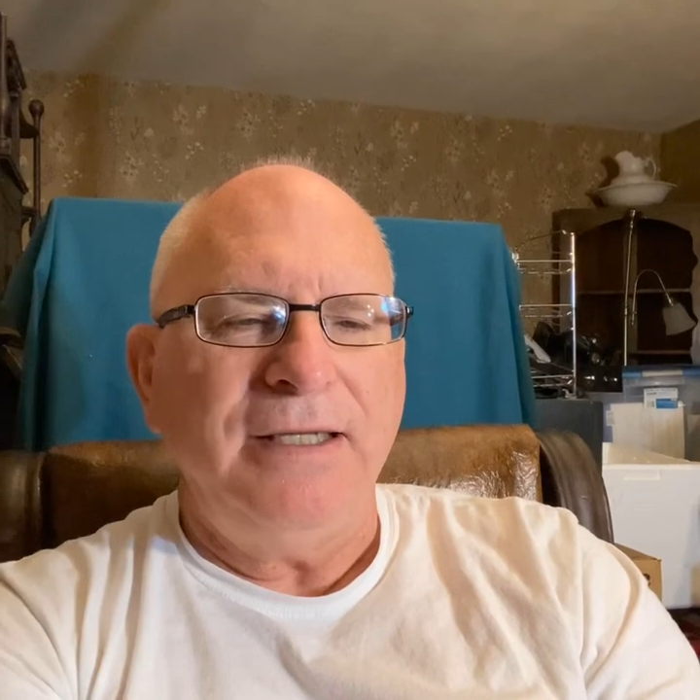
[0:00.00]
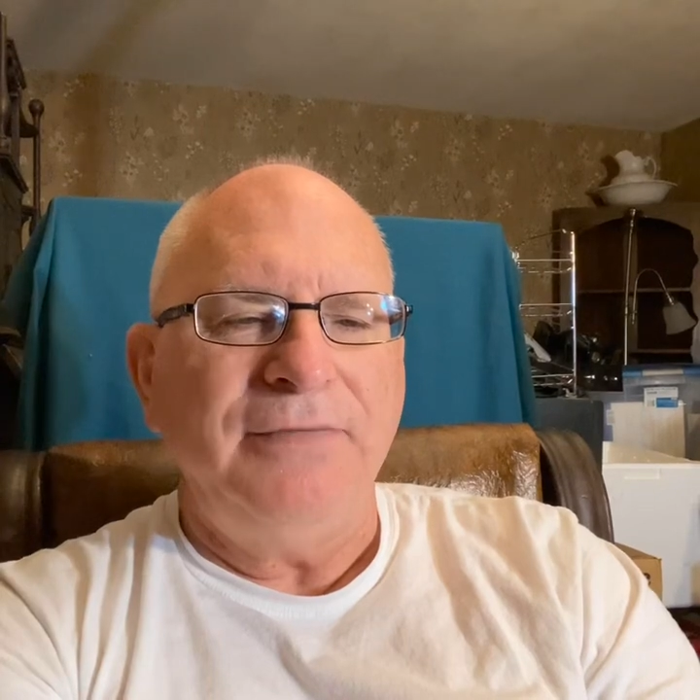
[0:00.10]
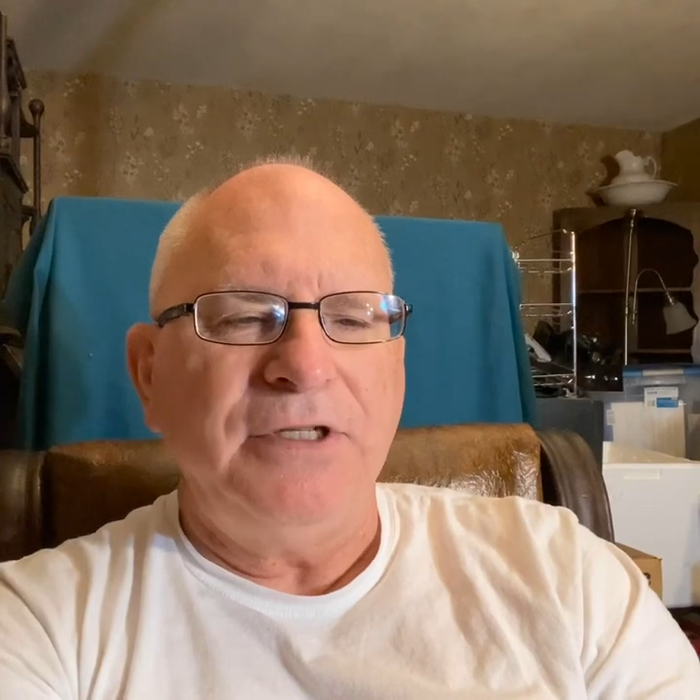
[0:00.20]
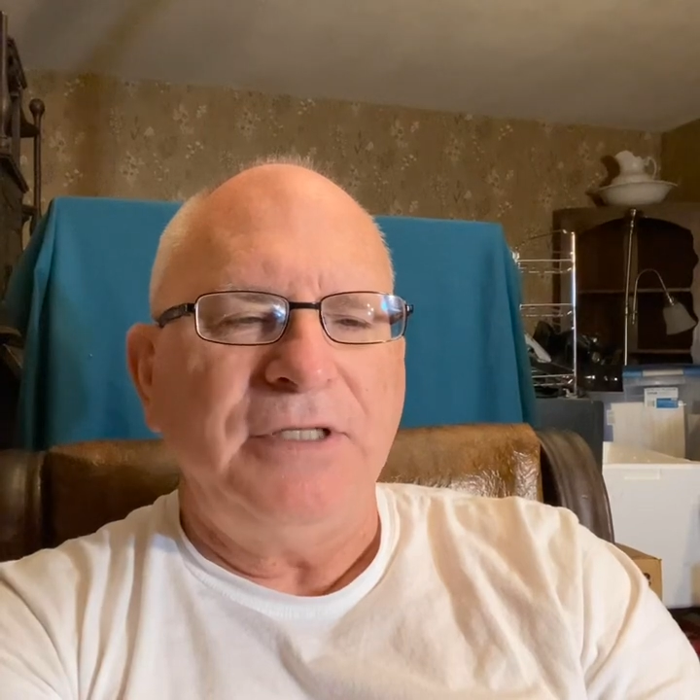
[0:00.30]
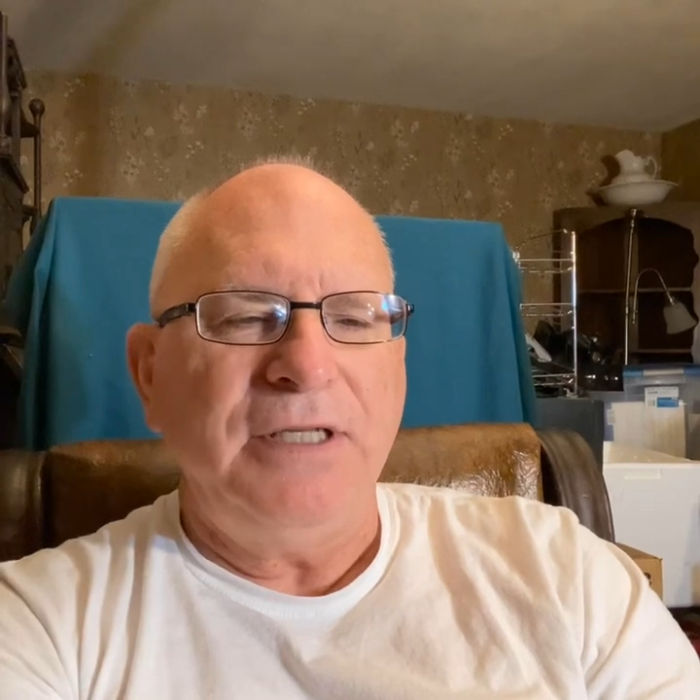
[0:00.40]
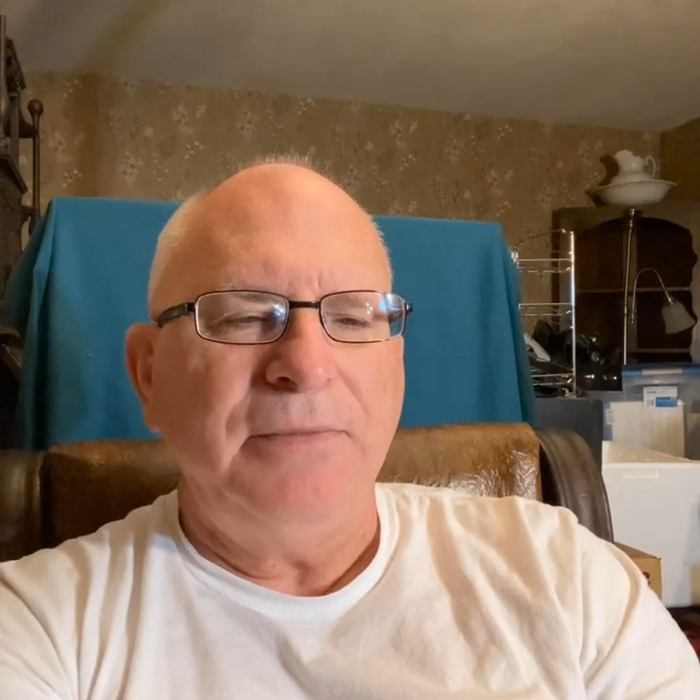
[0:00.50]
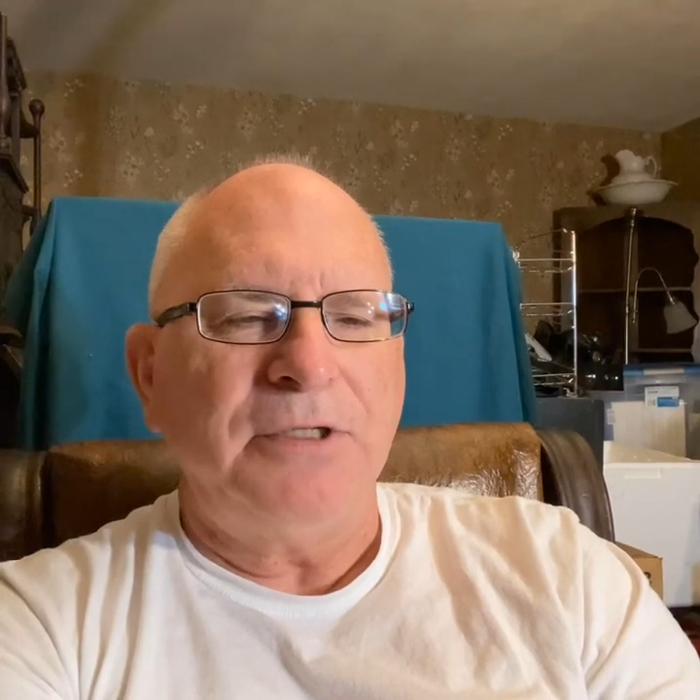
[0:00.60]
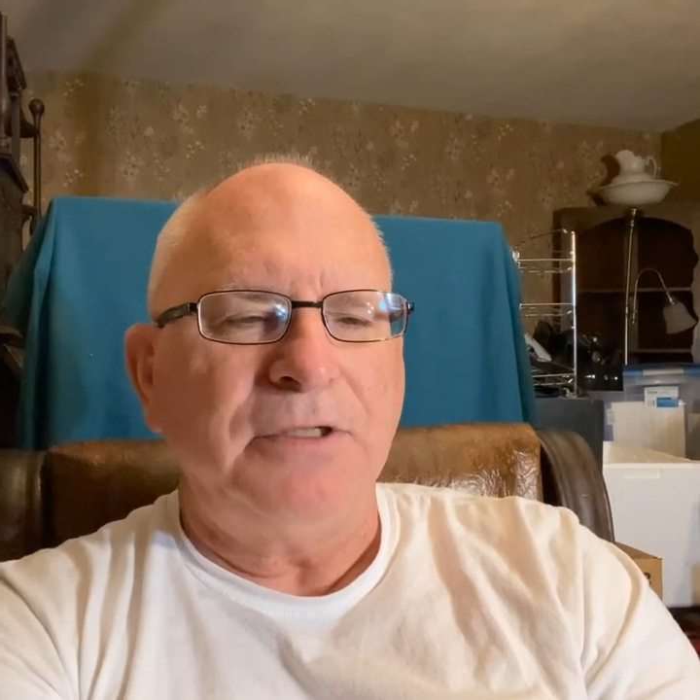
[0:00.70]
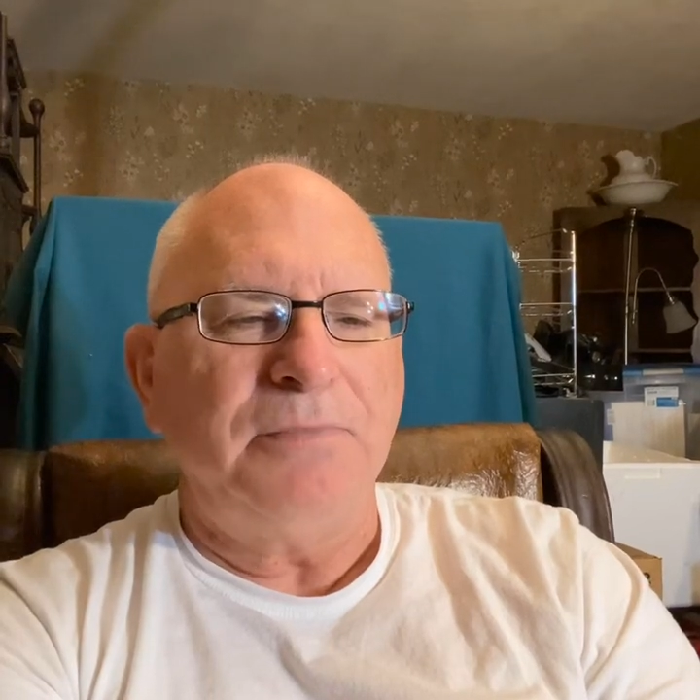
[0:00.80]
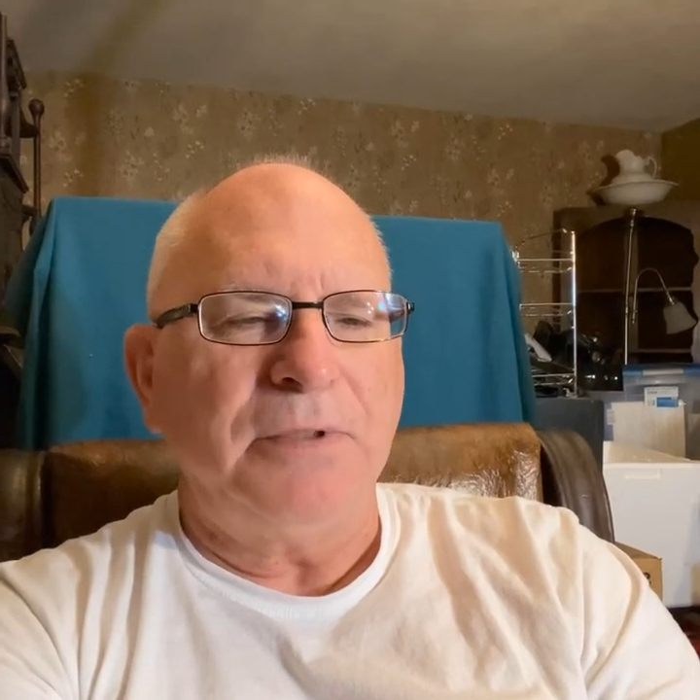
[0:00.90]
even
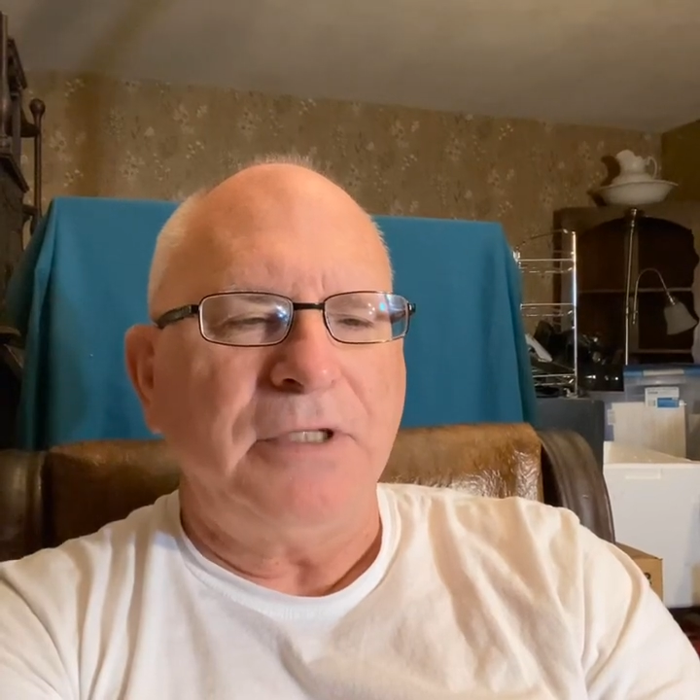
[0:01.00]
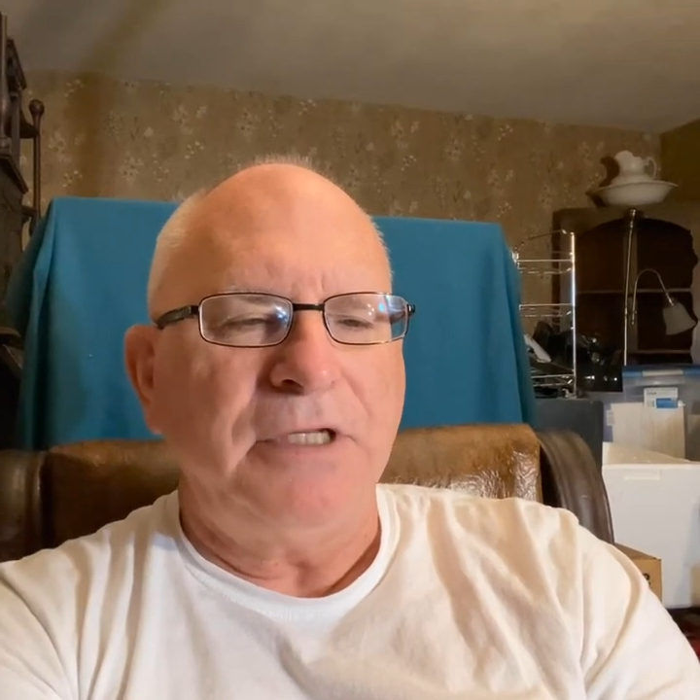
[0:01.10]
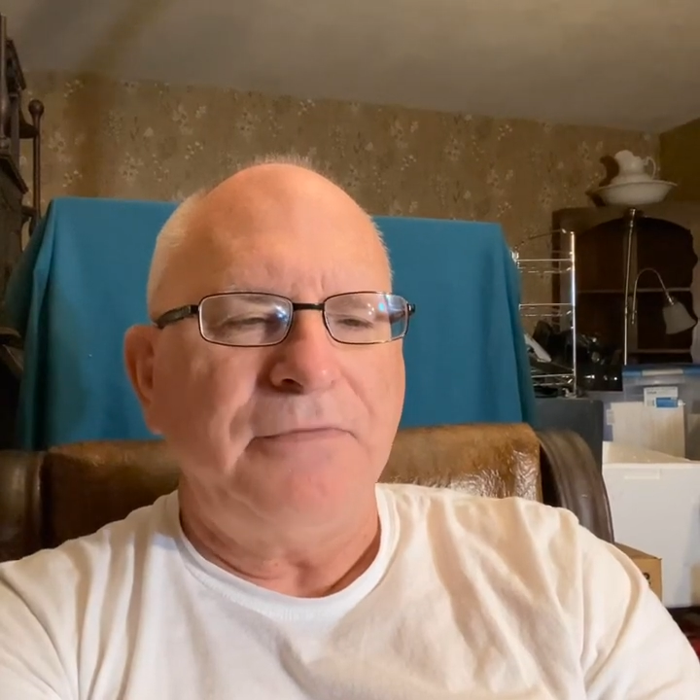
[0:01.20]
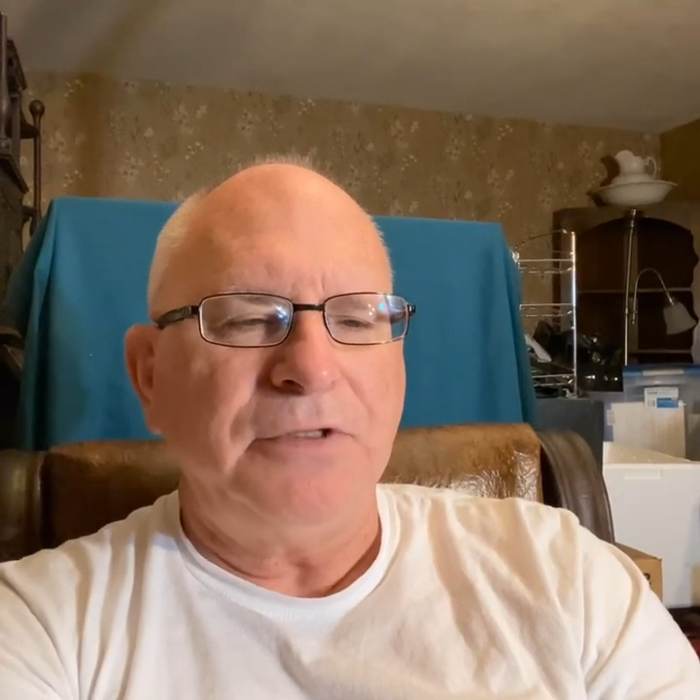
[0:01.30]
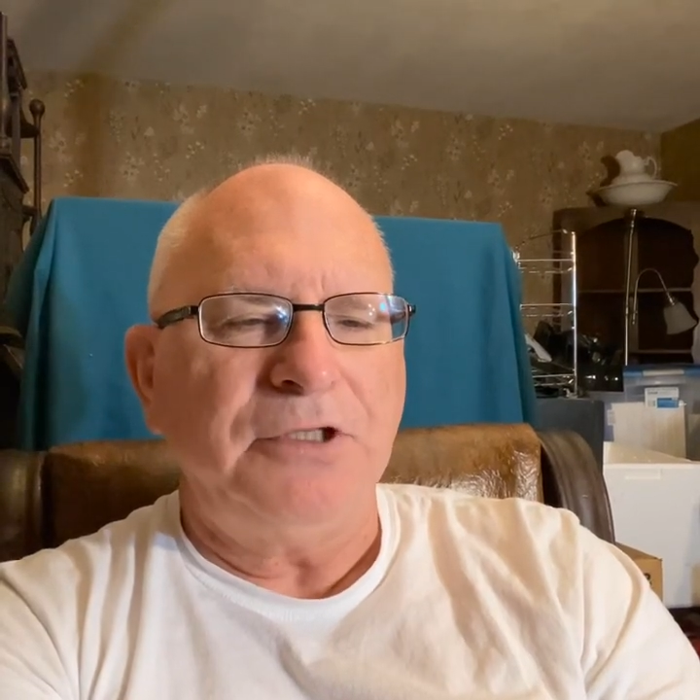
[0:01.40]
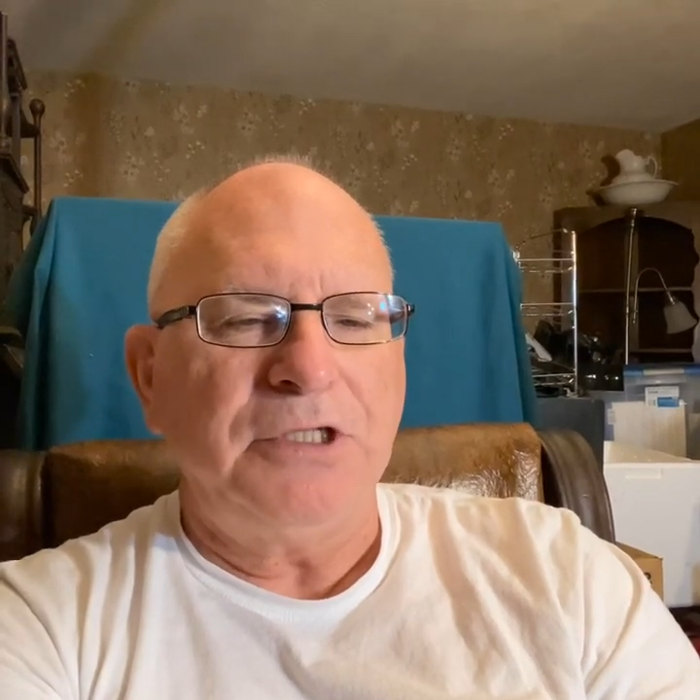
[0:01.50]
demons believe and